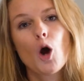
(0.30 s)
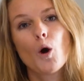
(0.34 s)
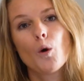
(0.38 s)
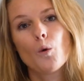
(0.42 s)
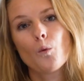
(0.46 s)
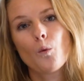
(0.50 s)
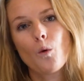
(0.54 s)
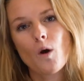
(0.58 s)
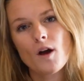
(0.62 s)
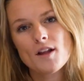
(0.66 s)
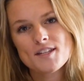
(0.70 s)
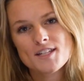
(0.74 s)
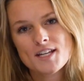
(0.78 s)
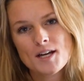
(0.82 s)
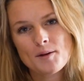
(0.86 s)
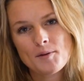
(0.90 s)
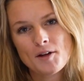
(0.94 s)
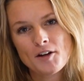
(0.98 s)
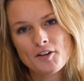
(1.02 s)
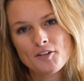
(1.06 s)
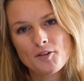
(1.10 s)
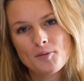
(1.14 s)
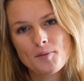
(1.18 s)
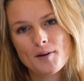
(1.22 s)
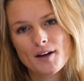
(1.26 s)
What's up,
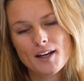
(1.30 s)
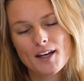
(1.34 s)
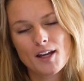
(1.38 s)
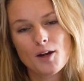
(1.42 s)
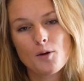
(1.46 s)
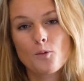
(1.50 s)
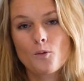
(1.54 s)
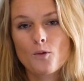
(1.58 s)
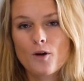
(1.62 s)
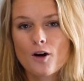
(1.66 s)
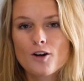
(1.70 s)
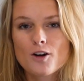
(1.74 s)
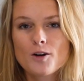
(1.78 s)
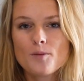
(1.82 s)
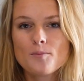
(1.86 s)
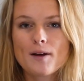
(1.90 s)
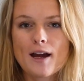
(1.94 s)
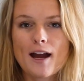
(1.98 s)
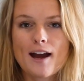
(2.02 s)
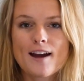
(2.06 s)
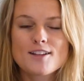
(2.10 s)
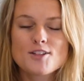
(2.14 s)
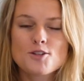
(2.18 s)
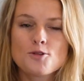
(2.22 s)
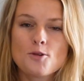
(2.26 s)
everybody? Welcome
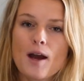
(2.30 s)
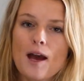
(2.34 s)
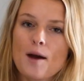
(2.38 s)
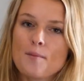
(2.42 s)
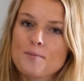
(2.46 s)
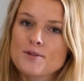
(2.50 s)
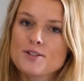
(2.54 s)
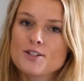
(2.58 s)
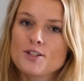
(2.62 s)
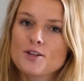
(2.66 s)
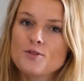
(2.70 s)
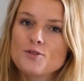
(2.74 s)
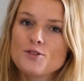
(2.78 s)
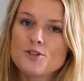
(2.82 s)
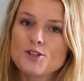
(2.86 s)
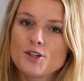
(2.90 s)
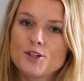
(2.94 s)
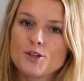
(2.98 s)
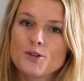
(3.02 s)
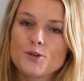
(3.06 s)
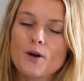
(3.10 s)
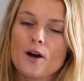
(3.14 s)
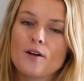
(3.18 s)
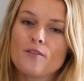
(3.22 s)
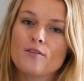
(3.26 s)
back to episode
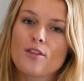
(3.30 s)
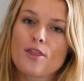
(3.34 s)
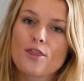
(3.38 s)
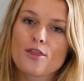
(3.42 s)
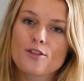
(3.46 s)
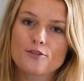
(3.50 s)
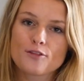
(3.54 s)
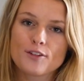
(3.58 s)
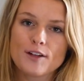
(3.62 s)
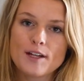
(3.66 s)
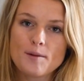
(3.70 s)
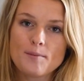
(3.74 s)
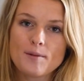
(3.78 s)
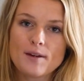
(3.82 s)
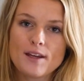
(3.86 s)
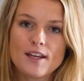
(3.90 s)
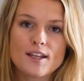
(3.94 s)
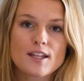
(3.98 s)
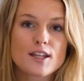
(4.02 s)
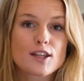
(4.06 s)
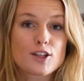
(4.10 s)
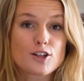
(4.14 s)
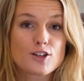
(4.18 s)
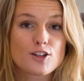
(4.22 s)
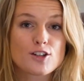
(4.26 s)
2 of
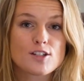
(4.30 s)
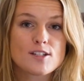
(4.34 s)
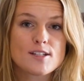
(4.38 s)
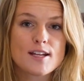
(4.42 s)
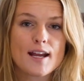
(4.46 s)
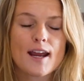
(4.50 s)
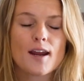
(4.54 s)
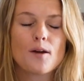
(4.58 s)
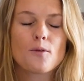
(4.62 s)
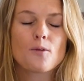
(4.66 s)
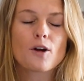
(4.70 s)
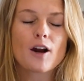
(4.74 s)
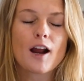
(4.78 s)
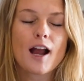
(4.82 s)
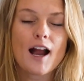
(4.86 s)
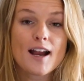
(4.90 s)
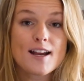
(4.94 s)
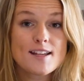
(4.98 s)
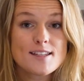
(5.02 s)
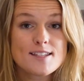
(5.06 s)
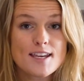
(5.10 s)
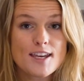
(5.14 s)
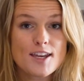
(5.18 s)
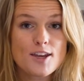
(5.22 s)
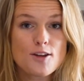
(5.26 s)
Threebie Thursday, where I
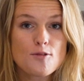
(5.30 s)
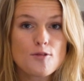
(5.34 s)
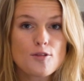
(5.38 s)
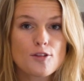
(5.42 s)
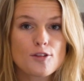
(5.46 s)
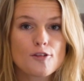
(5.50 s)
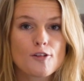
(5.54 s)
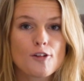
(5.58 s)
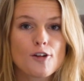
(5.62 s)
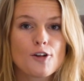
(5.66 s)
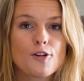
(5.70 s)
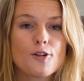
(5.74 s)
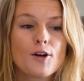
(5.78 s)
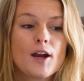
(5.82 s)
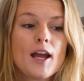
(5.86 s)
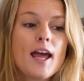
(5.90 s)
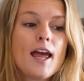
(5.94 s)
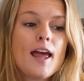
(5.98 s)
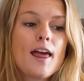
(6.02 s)
take you through